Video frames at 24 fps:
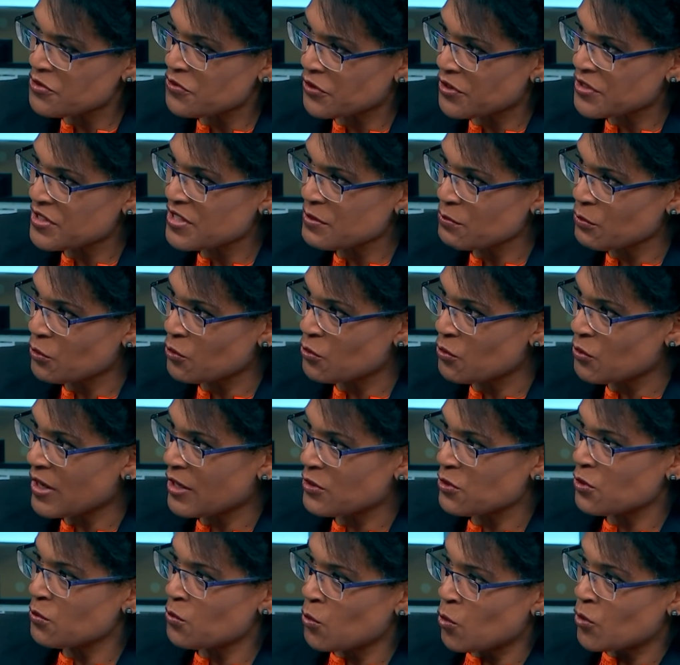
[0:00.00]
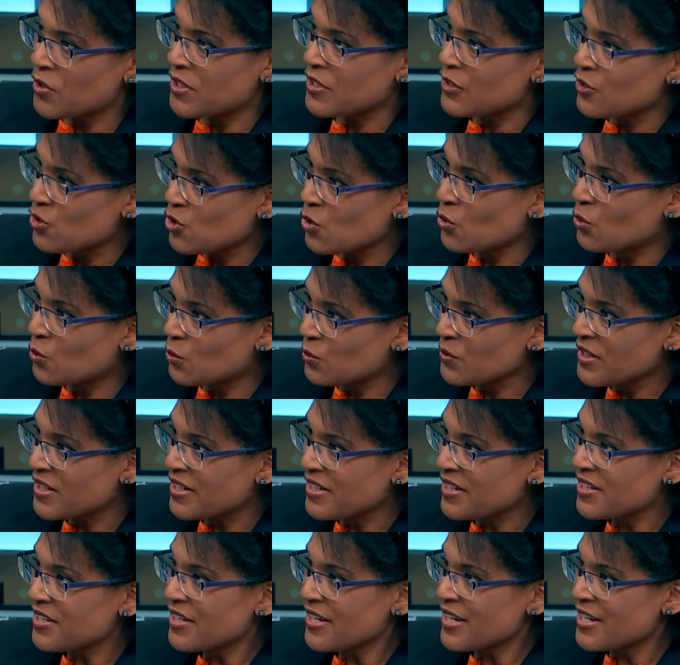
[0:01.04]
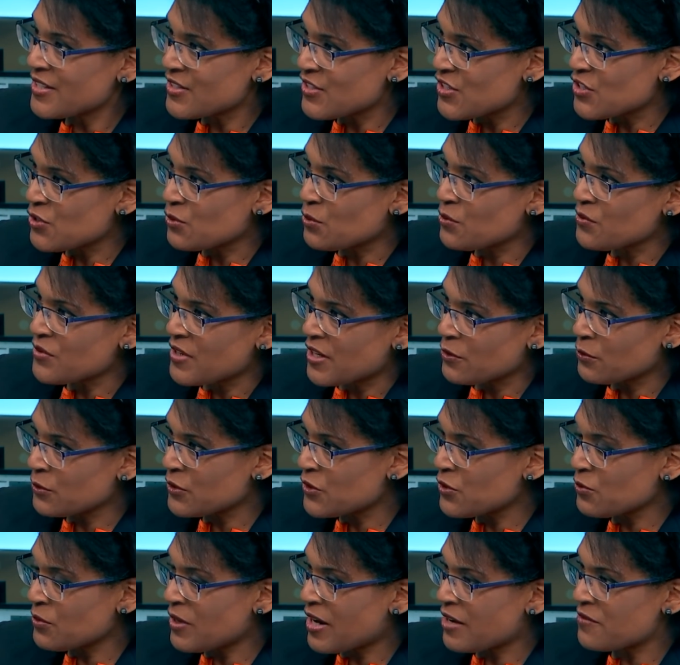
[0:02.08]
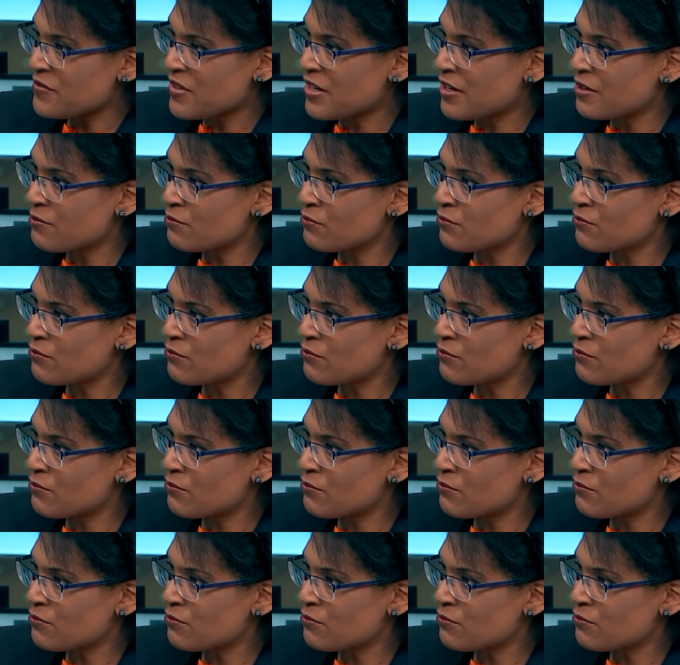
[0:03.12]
very small and you're walking tall, it's still there. You'll still have that